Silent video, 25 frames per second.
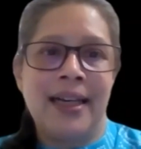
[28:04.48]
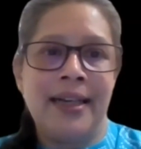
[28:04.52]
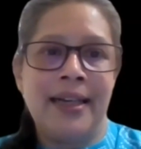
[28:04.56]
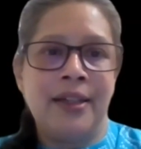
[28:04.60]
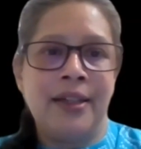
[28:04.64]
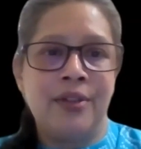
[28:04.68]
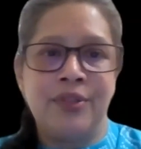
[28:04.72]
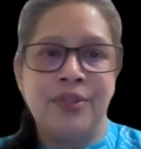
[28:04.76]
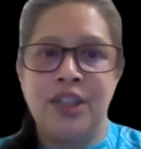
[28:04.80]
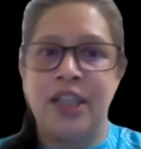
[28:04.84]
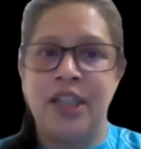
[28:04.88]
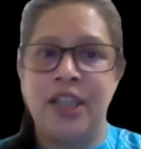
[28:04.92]

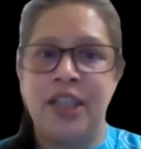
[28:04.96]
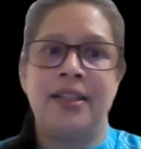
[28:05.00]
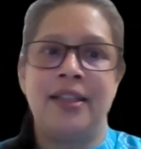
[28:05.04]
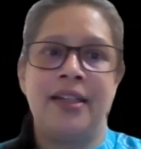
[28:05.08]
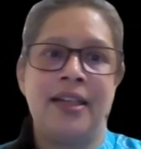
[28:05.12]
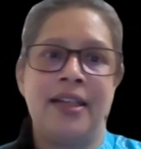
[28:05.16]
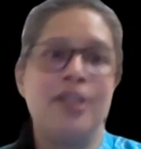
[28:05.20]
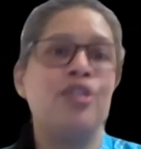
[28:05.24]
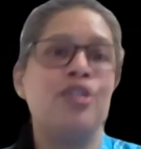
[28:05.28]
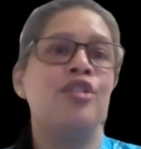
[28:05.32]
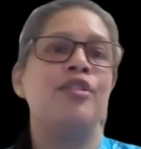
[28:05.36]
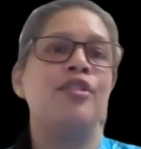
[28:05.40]
kind of
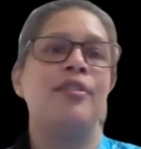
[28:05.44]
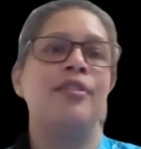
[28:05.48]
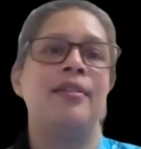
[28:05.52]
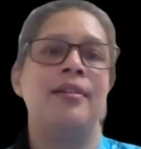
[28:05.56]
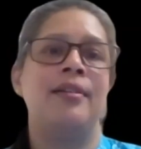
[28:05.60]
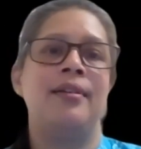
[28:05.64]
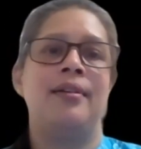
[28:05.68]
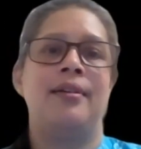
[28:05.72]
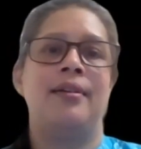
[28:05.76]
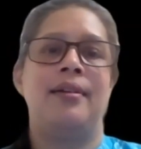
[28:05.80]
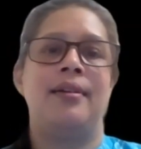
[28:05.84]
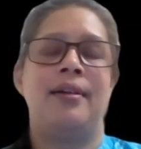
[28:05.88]
generational
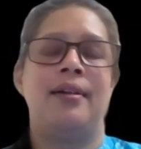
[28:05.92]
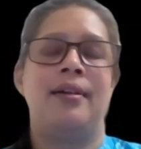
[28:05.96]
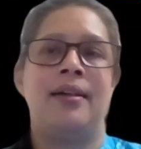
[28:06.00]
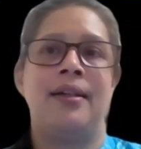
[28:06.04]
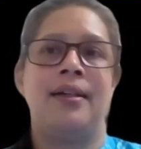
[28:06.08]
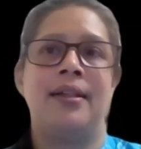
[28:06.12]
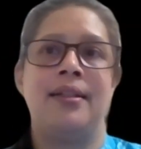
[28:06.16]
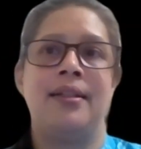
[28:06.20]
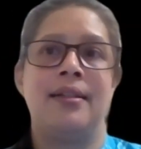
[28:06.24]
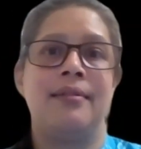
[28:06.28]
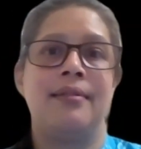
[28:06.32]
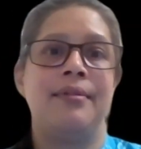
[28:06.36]

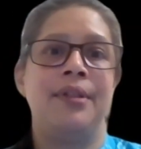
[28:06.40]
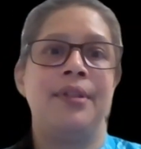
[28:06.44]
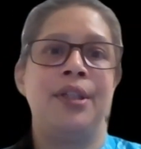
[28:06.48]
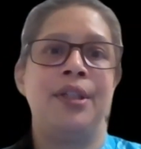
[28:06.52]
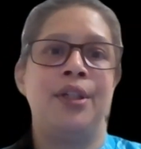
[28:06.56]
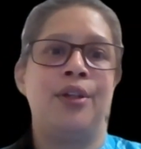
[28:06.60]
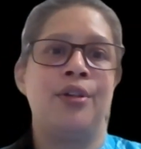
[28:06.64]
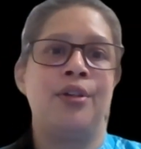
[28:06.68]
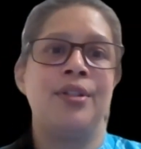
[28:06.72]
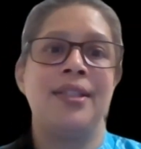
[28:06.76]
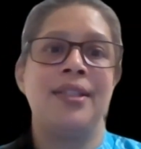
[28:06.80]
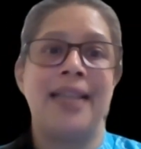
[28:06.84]

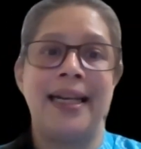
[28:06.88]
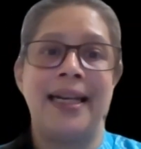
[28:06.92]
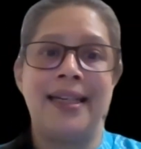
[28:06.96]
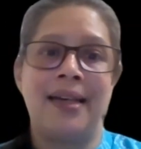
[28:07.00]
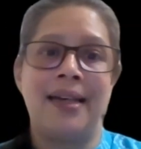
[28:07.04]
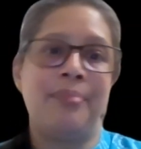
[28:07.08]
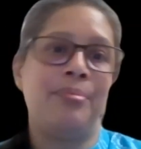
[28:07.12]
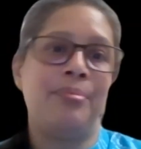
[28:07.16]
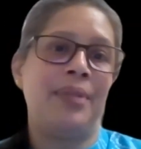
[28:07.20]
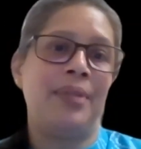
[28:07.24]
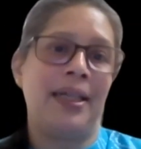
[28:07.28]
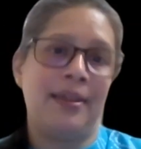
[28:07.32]

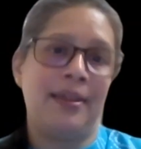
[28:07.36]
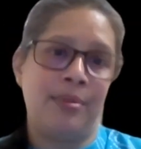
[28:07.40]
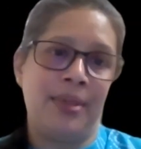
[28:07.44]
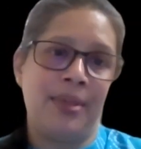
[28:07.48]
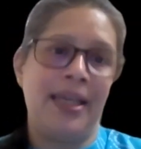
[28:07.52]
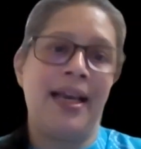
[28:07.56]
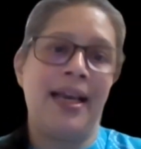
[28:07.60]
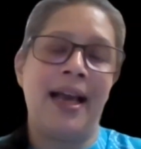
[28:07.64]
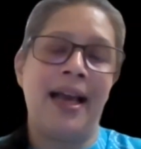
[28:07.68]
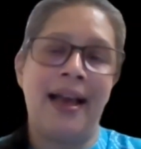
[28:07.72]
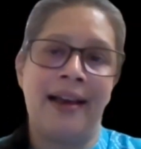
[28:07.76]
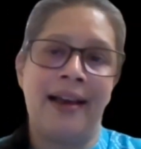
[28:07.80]
setup that we
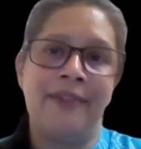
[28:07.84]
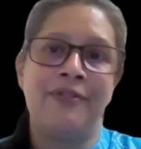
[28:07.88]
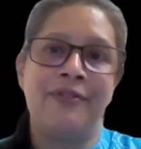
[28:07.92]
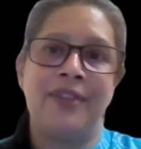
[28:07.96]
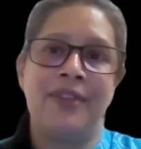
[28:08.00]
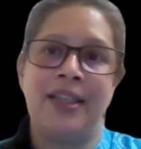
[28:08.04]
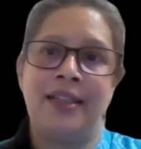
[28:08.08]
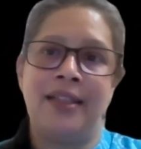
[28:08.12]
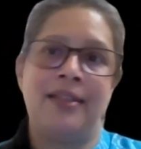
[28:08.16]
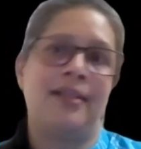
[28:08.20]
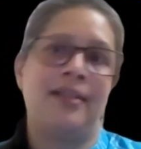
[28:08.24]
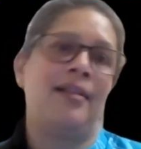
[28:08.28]
have
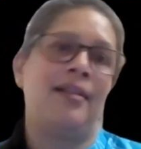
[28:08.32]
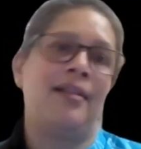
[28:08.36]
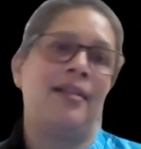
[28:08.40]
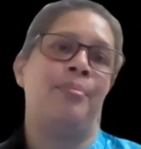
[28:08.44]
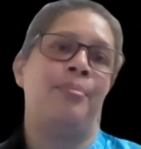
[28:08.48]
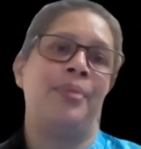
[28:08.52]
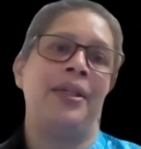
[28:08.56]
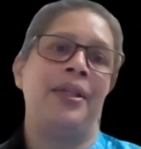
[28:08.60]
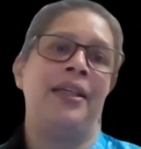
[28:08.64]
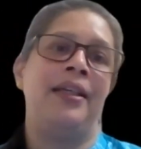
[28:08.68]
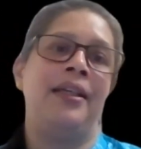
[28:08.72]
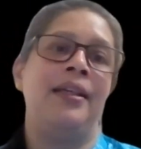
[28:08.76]
in the
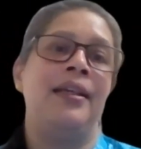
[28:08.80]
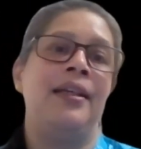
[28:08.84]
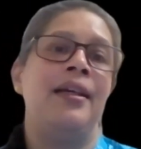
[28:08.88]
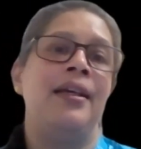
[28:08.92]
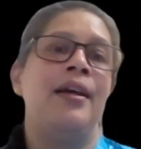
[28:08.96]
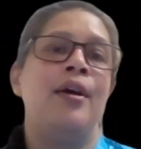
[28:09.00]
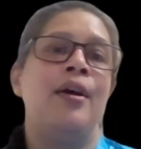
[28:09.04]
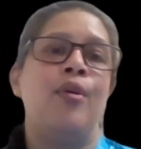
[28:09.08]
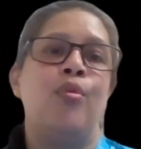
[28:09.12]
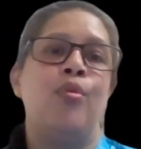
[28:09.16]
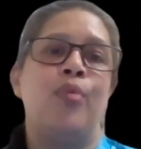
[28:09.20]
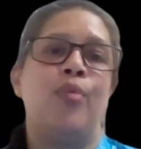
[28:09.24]
company,
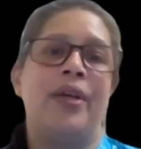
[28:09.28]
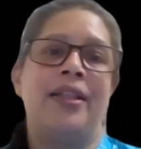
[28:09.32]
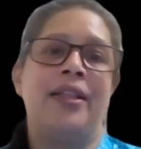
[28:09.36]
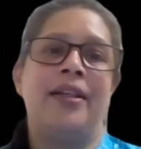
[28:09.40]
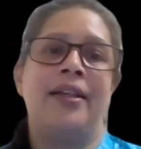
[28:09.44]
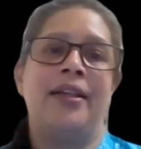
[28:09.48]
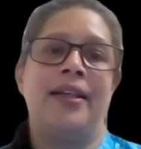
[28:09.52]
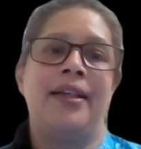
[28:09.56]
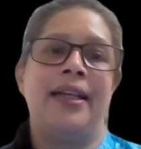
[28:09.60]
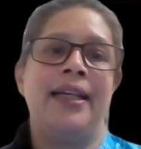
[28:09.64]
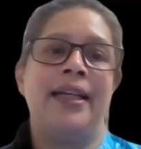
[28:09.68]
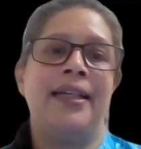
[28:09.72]

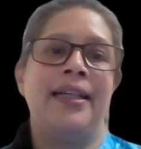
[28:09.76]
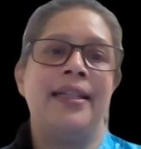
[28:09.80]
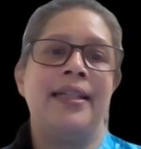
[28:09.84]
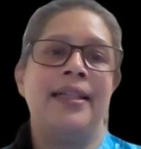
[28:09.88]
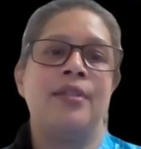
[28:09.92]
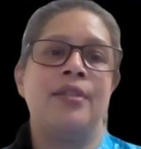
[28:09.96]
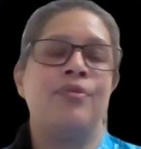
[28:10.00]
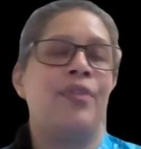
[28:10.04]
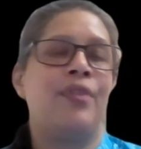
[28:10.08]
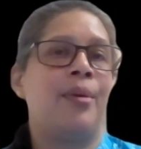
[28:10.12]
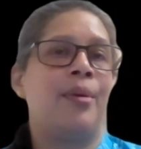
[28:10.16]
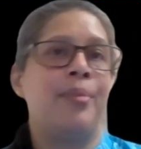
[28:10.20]
whether it
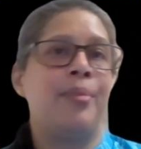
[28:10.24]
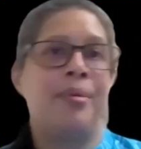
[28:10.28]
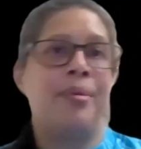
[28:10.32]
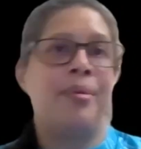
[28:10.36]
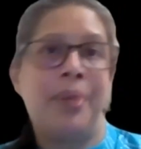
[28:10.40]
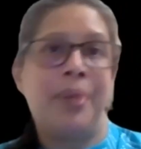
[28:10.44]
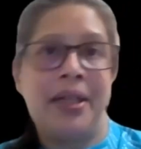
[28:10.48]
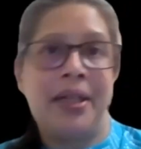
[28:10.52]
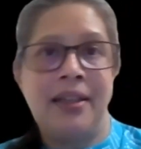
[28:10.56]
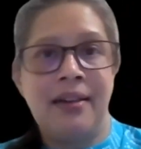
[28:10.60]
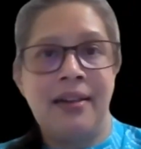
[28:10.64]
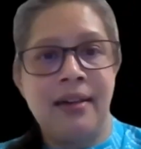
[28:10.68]
is from a
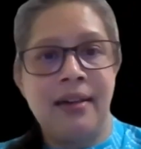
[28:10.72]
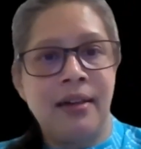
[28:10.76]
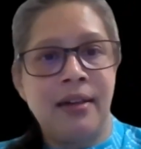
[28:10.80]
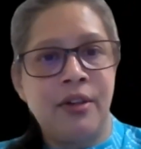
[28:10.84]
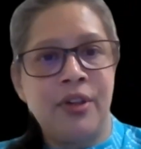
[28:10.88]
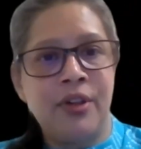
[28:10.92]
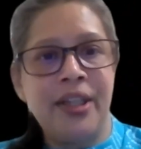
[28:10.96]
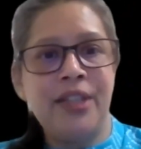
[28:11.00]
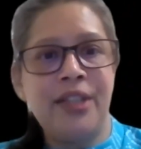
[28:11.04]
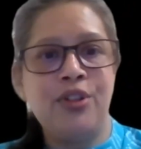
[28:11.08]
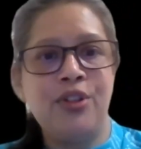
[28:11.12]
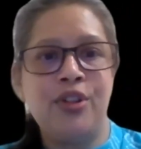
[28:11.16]

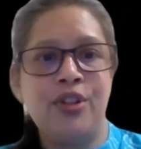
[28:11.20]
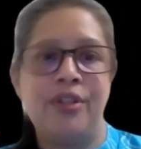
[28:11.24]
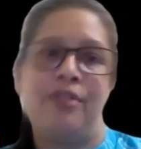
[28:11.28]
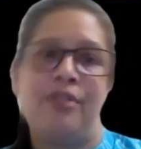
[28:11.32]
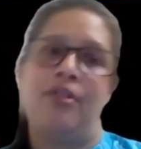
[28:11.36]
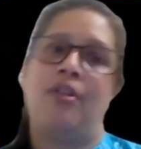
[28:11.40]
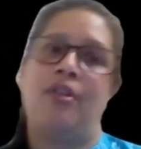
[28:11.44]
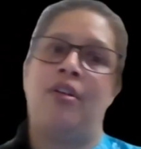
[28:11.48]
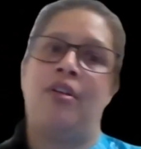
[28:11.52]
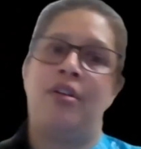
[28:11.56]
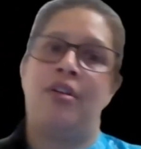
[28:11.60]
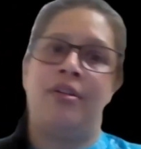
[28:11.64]
particular
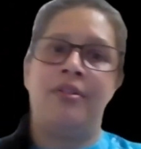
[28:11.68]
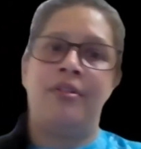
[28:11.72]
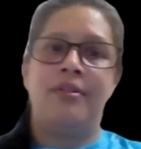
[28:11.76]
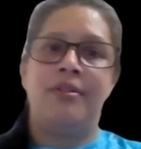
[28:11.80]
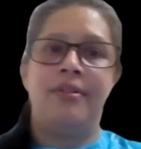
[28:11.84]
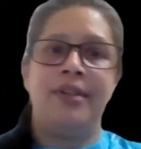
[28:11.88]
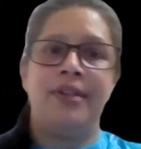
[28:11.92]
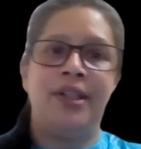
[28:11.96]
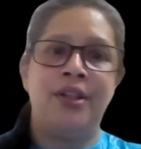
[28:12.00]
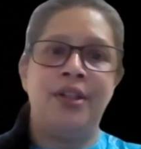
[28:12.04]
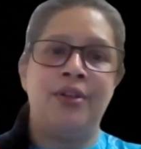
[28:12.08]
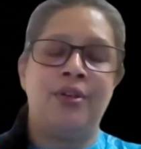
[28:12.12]
region or
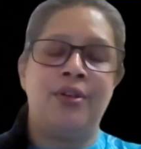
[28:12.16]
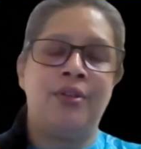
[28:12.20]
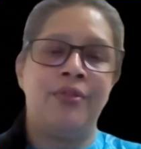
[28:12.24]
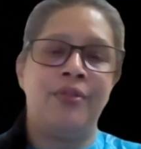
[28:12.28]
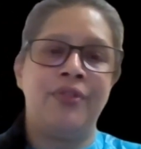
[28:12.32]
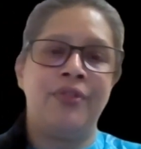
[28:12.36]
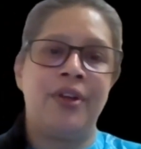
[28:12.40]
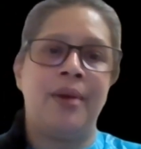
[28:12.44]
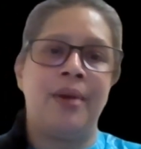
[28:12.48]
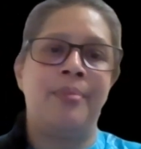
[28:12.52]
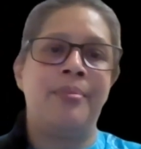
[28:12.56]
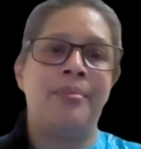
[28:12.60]

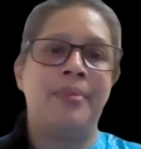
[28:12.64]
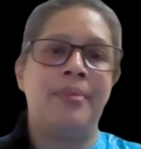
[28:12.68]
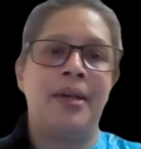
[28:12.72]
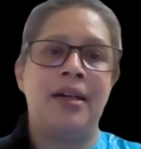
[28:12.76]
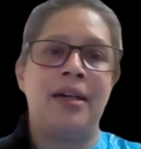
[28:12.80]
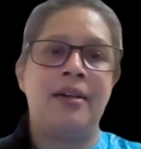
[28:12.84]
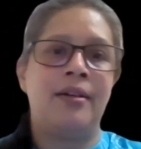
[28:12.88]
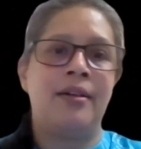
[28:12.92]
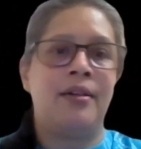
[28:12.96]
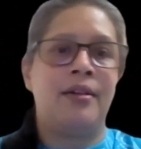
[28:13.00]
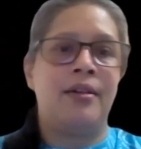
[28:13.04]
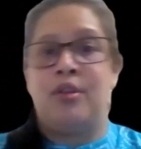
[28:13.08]

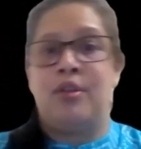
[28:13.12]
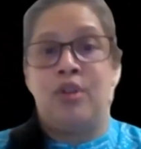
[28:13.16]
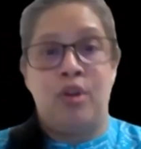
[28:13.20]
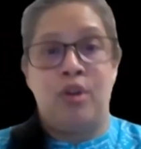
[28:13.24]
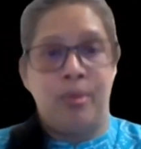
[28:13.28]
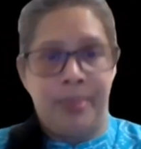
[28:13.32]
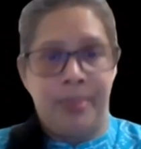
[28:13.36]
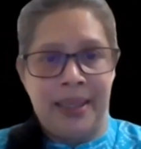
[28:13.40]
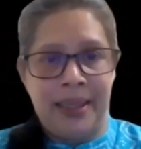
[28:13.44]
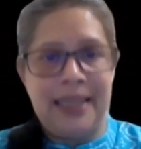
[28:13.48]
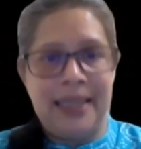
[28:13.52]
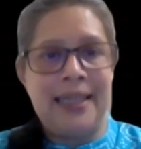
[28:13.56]
from
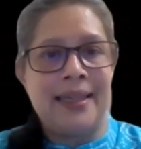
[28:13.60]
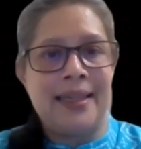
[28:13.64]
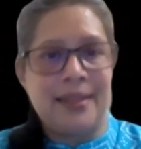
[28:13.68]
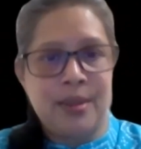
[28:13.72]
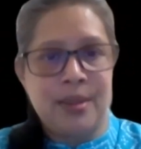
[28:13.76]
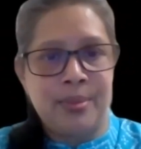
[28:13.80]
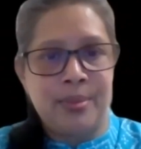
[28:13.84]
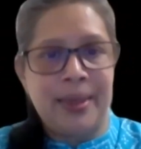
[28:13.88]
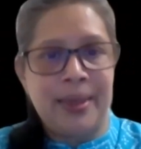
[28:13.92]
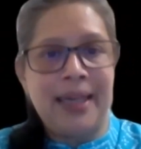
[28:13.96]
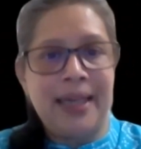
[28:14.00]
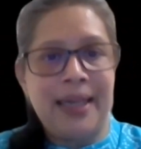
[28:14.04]
globally
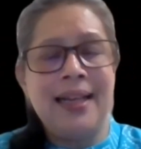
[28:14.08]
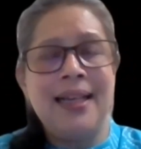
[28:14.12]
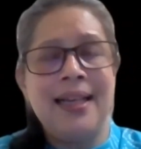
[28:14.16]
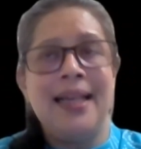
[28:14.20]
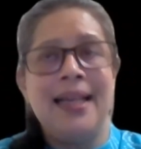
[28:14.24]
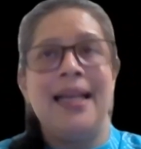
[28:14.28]
as well.